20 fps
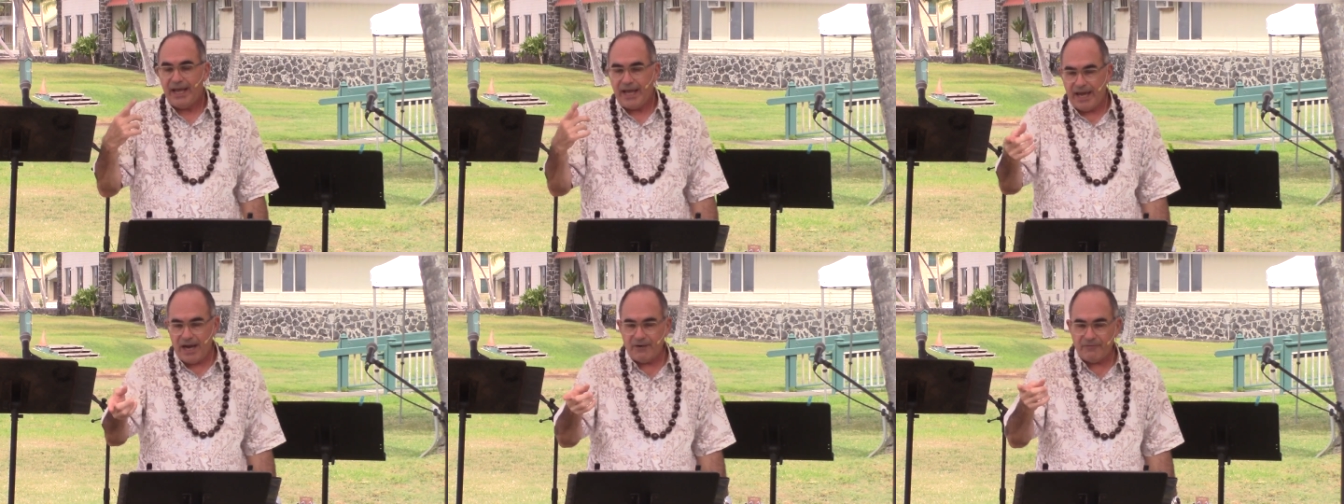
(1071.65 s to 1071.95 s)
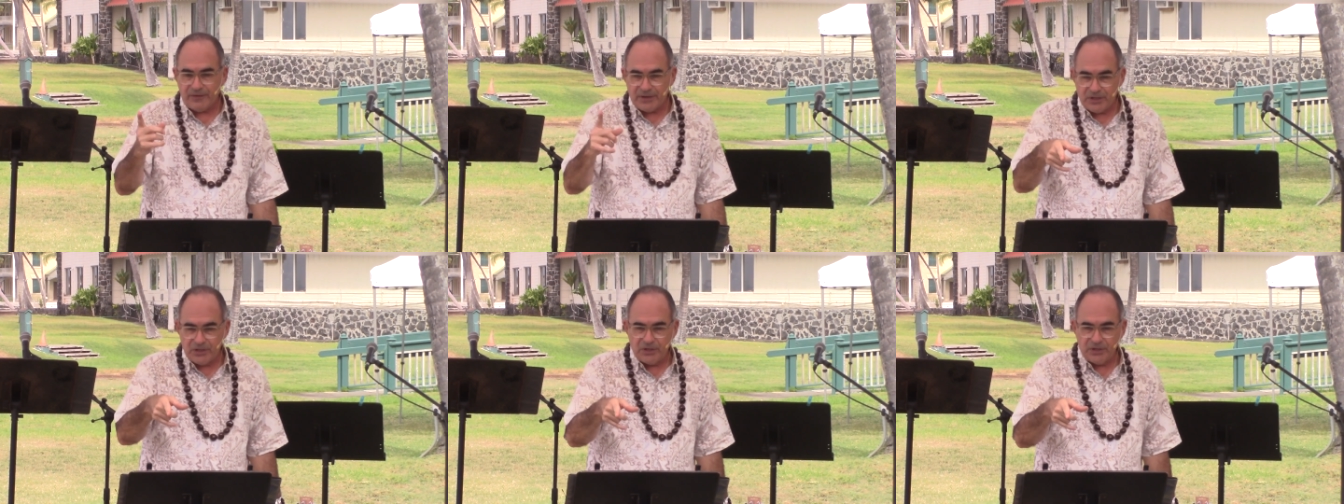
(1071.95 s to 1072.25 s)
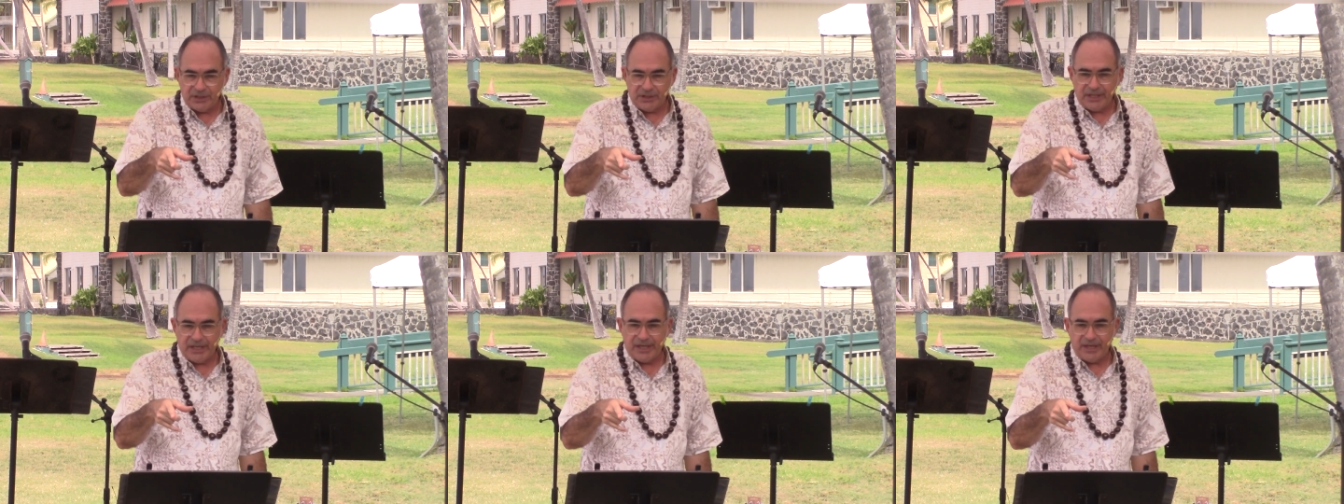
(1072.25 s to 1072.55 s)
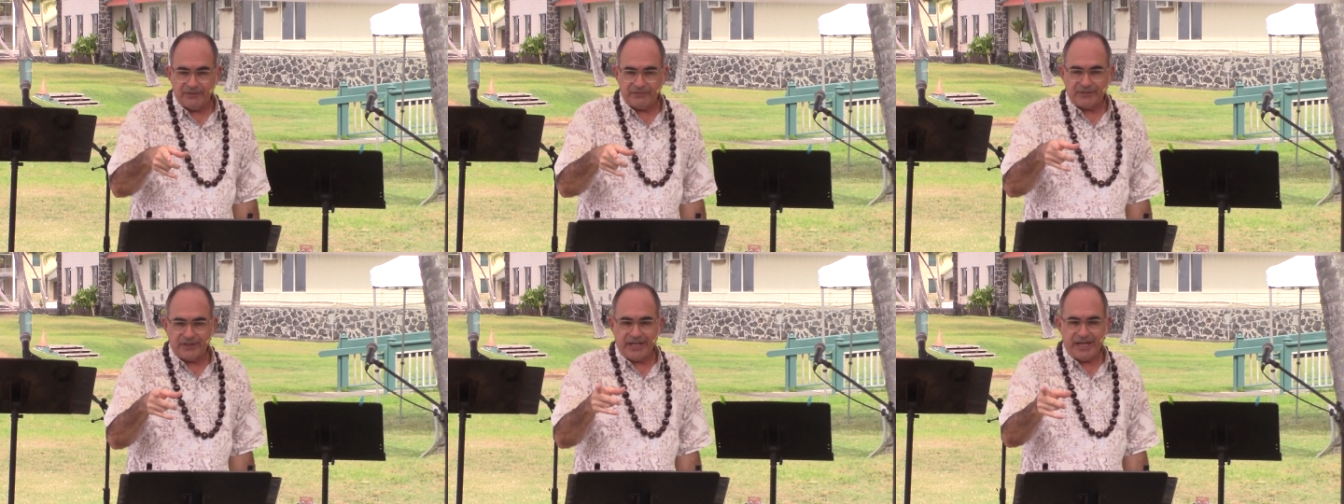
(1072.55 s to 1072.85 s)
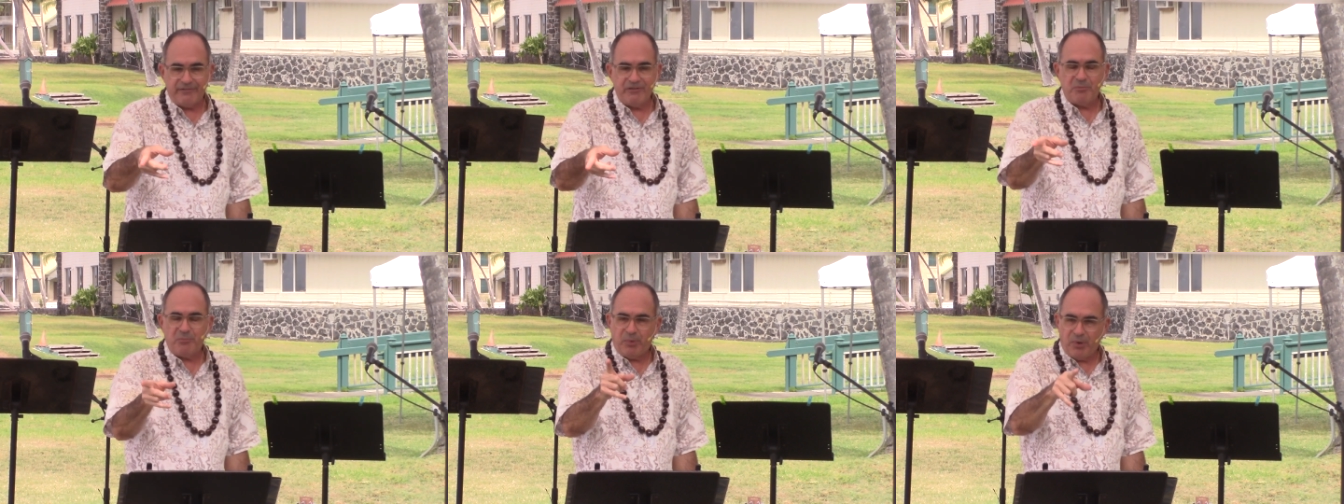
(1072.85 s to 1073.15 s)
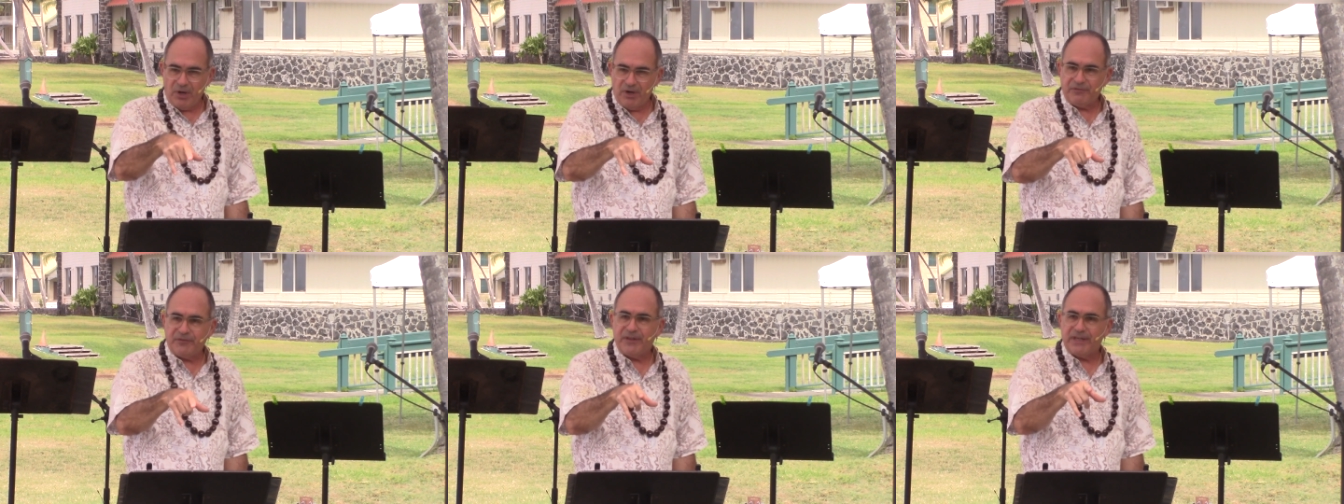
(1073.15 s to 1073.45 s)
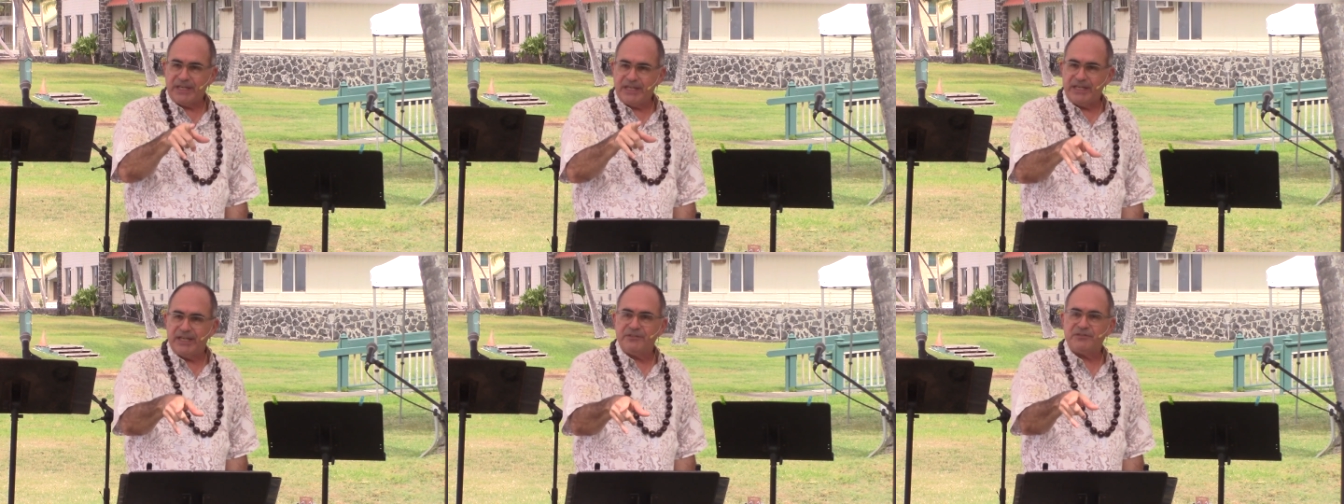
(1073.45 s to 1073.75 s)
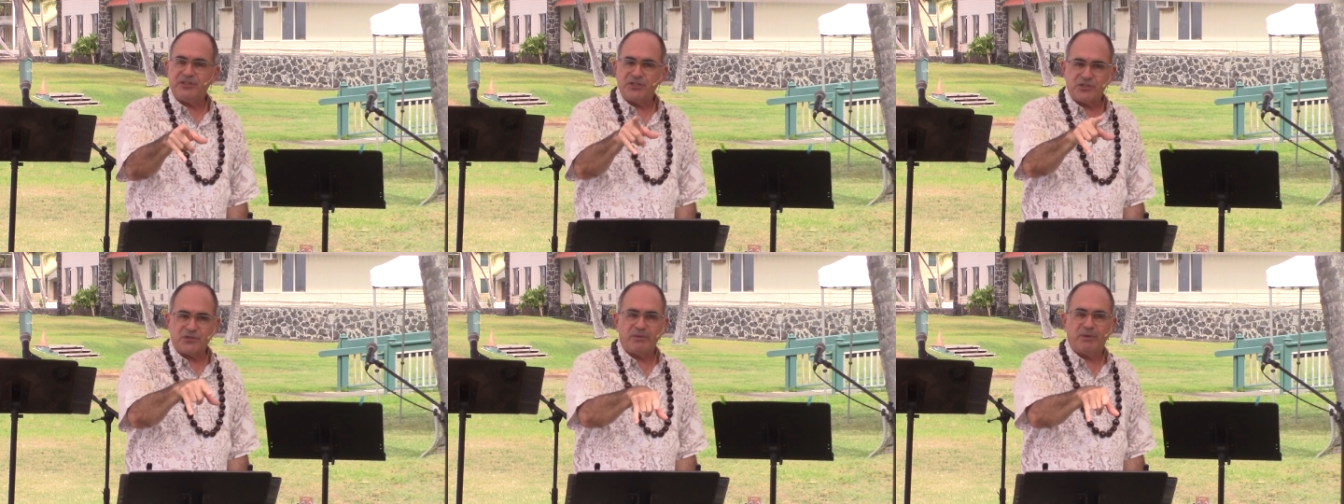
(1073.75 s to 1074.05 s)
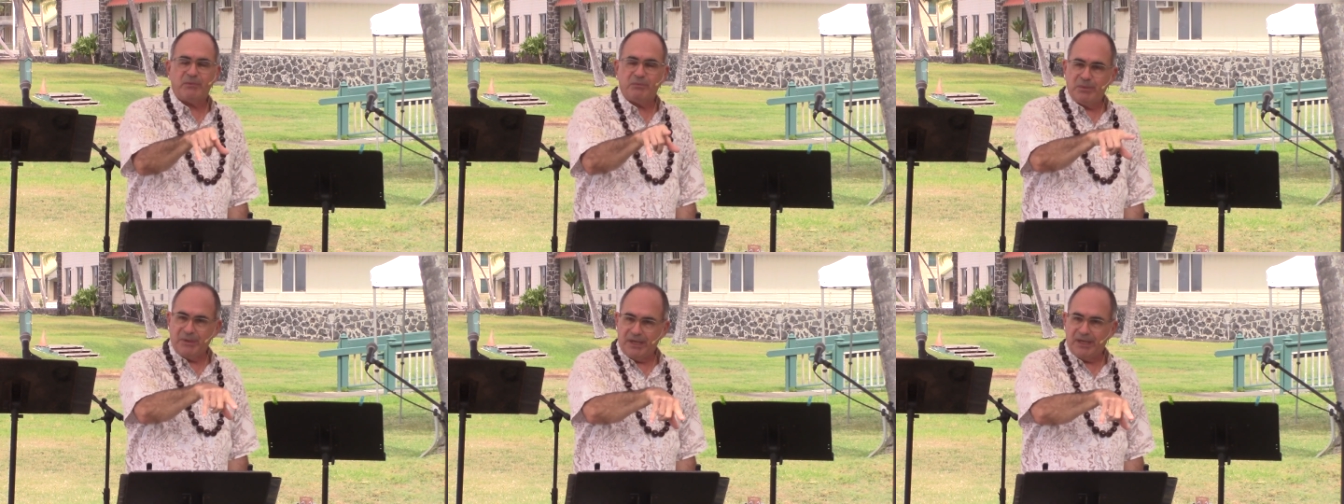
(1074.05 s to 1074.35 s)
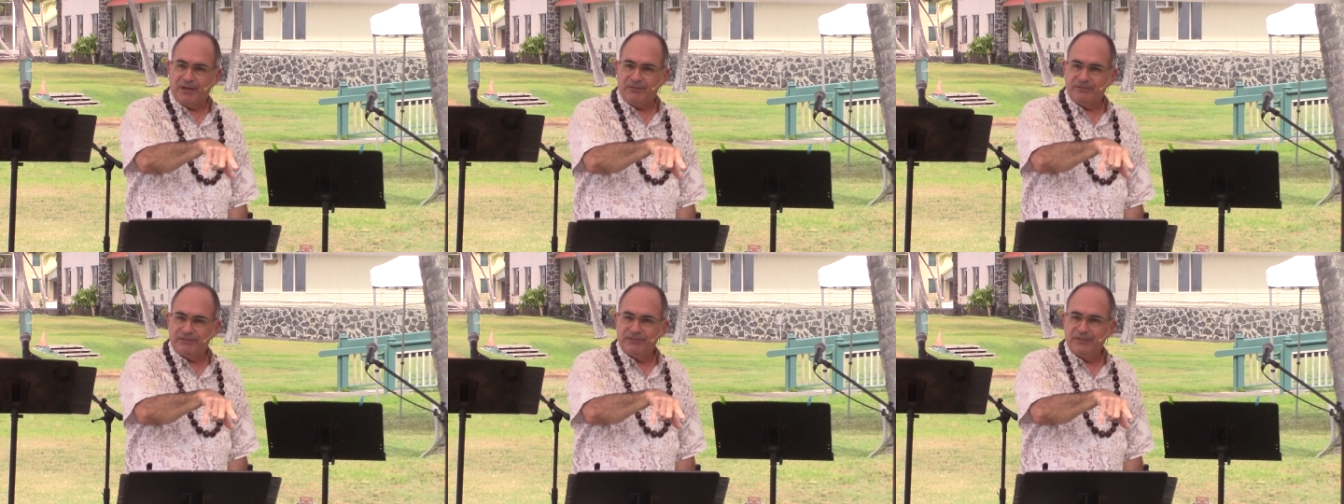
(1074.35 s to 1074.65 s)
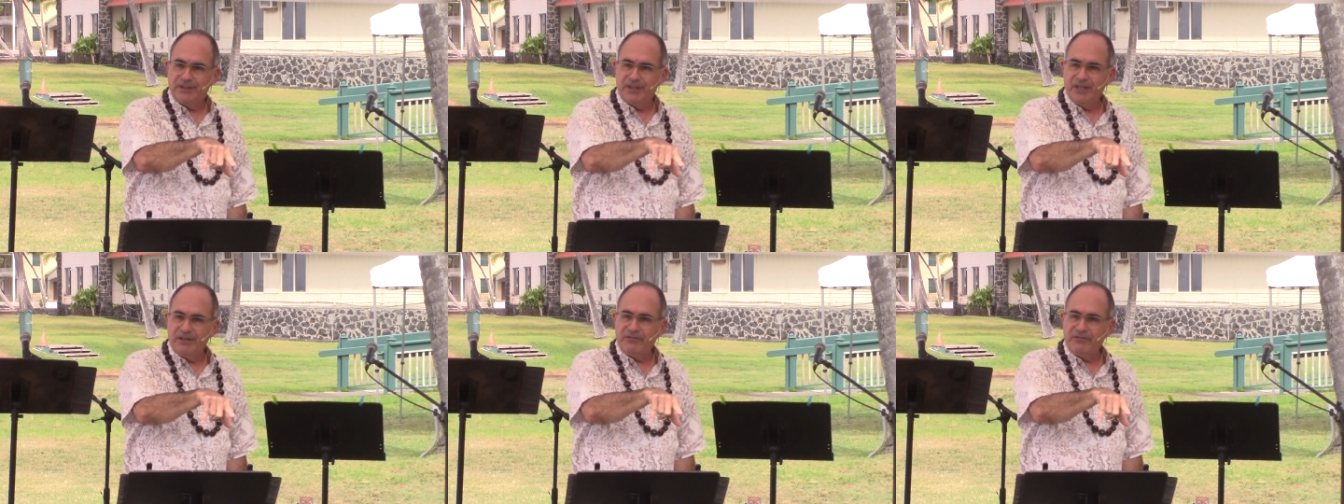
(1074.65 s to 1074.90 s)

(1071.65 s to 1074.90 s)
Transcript: Every good gift and every perfect gift is from above,